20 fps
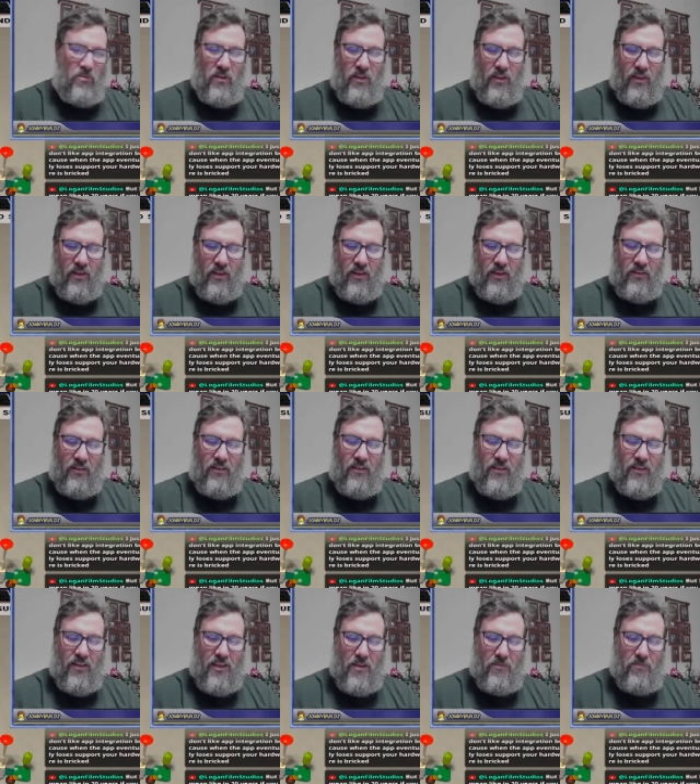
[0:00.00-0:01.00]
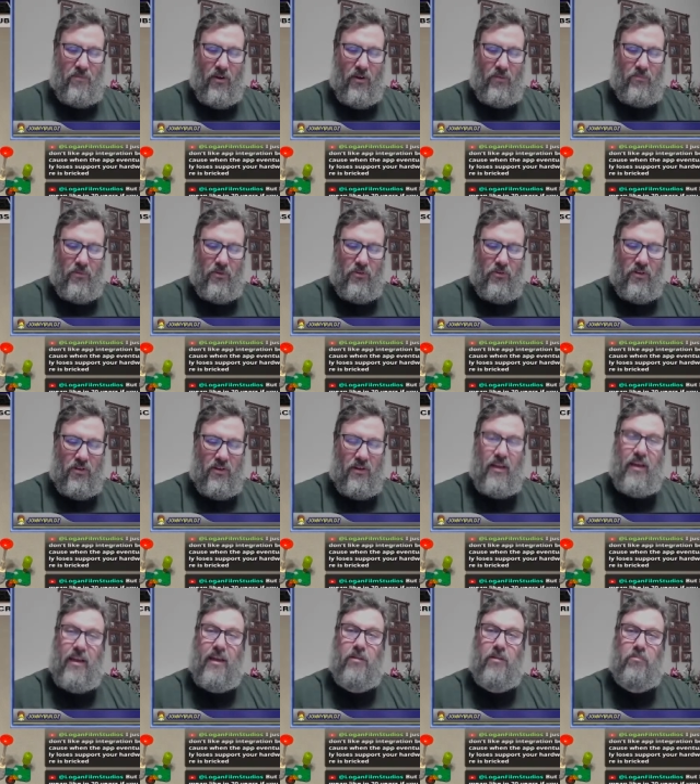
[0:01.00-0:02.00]
and keep on building
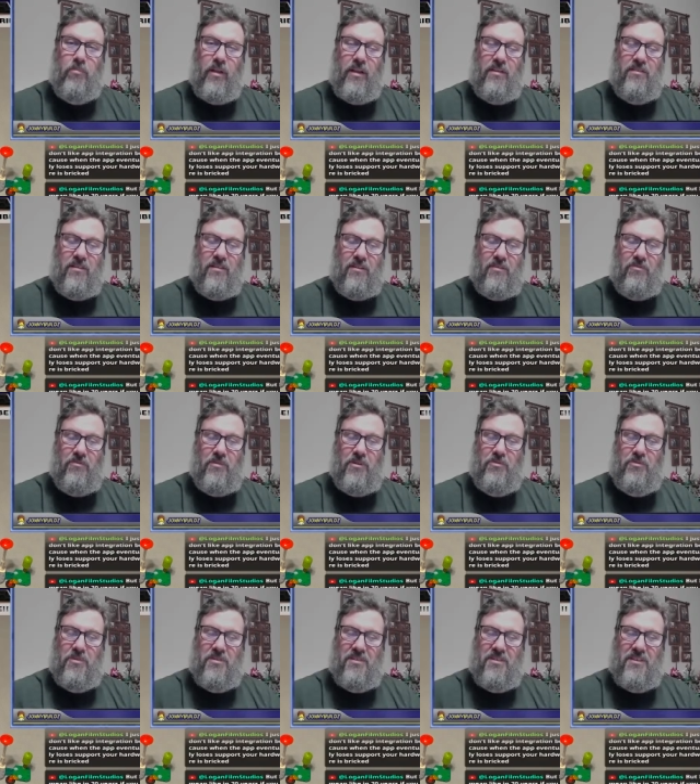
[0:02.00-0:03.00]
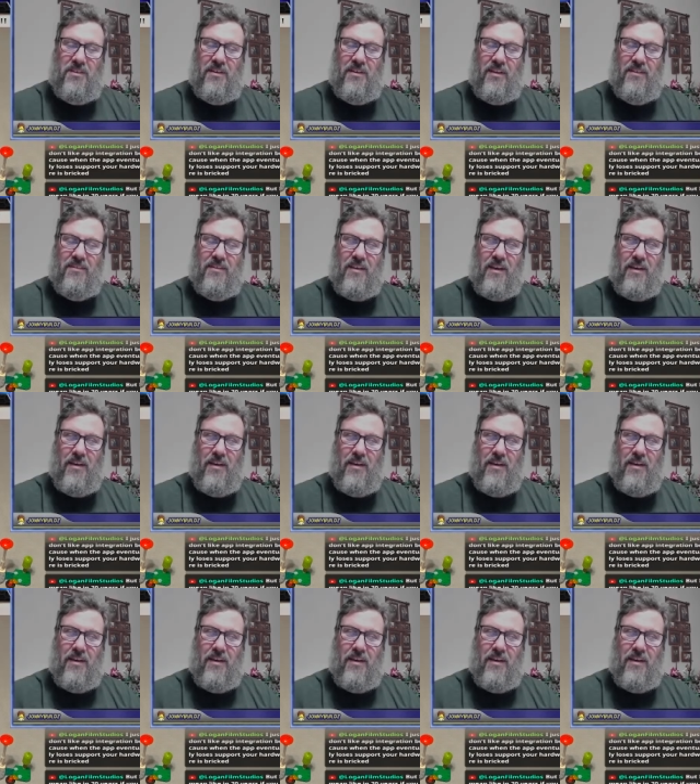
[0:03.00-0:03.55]
and blessing. We will see you next time.